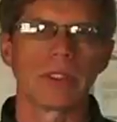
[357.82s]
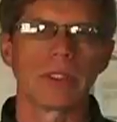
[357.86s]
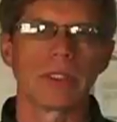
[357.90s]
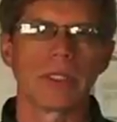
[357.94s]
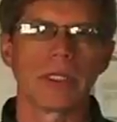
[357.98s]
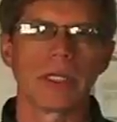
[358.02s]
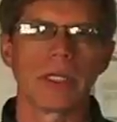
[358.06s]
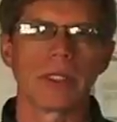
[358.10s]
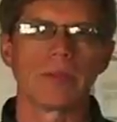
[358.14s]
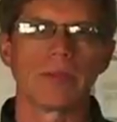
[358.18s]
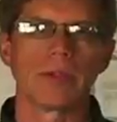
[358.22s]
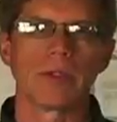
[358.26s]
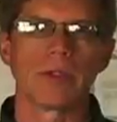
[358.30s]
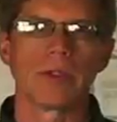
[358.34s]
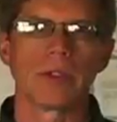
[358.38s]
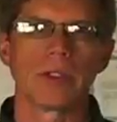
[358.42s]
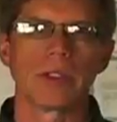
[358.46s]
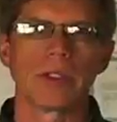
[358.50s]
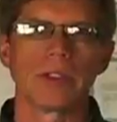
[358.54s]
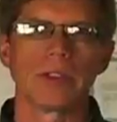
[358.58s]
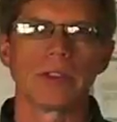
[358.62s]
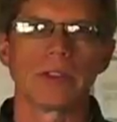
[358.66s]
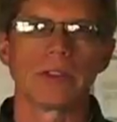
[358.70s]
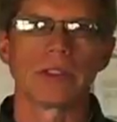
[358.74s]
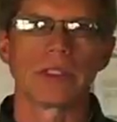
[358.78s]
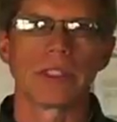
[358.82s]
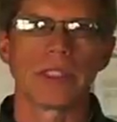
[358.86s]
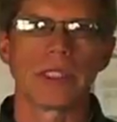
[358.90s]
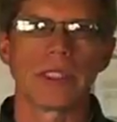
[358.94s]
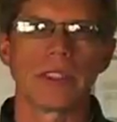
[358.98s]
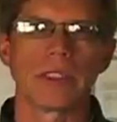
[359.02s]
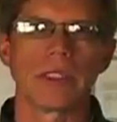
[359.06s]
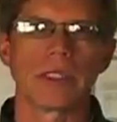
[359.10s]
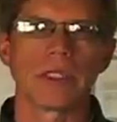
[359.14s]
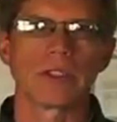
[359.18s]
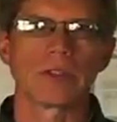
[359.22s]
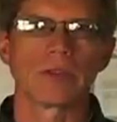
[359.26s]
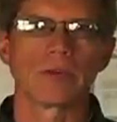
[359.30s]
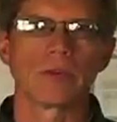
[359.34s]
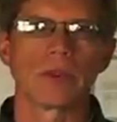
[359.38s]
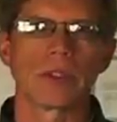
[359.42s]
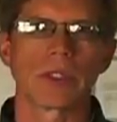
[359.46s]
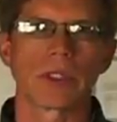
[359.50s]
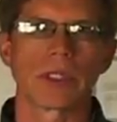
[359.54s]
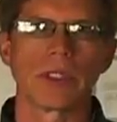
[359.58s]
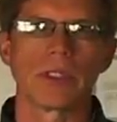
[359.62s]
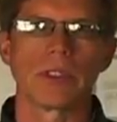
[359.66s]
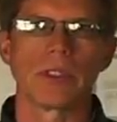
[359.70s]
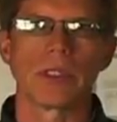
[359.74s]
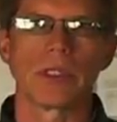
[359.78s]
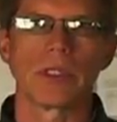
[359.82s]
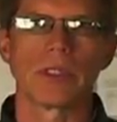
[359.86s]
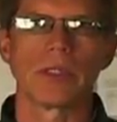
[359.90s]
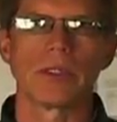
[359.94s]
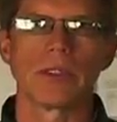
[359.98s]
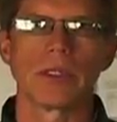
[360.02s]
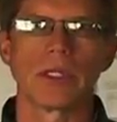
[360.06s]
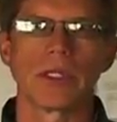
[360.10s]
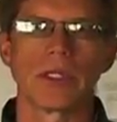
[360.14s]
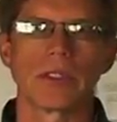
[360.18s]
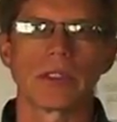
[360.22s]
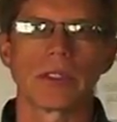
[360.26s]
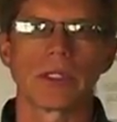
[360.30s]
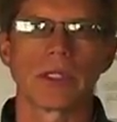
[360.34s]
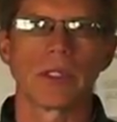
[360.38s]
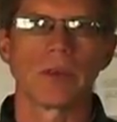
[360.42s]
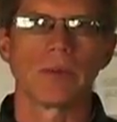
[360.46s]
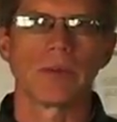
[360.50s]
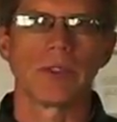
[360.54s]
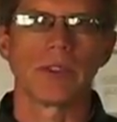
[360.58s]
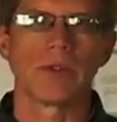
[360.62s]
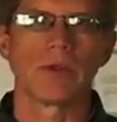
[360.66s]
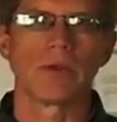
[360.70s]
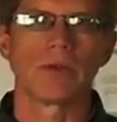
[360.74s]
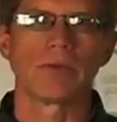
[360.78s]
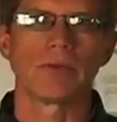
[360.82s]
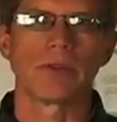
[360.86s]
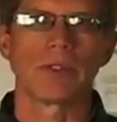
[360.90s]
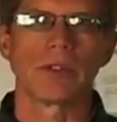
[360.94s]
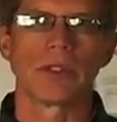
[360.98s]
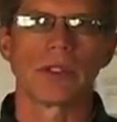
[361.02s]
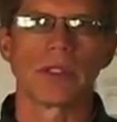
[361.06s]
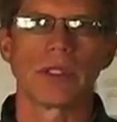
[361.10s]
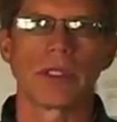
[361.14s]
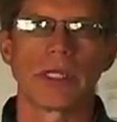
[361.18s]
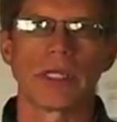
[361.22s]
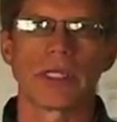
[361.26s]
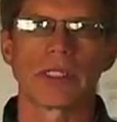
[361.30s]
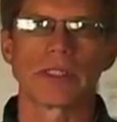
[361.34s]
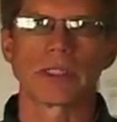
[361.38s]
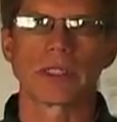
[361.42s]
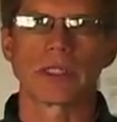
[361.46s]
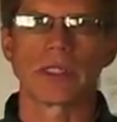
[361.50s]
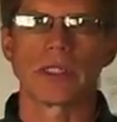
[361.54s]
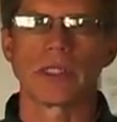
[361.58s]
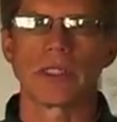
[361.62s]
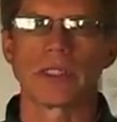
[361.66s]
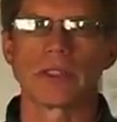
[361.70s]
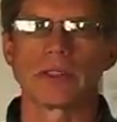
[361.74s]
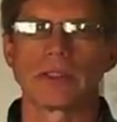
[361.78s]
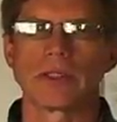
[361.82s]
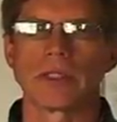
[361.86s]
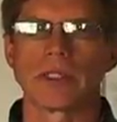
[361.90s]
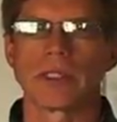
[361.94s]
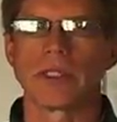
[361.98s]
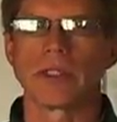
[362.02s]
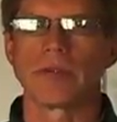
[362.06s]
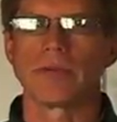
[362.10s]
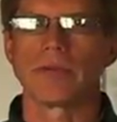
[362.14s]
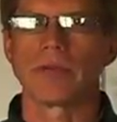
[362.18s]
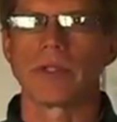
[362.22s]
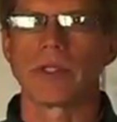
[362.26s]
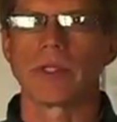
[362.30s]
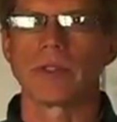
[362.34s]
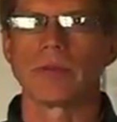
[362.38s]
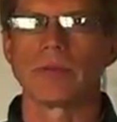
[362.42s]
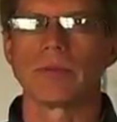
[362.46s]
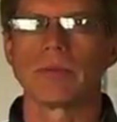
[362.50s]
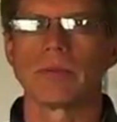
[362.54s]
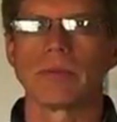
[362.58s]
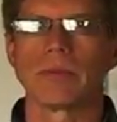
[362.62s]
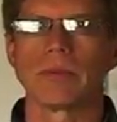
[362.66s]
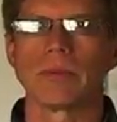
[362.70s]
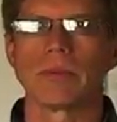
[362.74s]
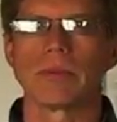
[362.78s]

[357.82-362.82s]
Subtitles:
in the neighborhood seeing us working there and coming over and asking us to give them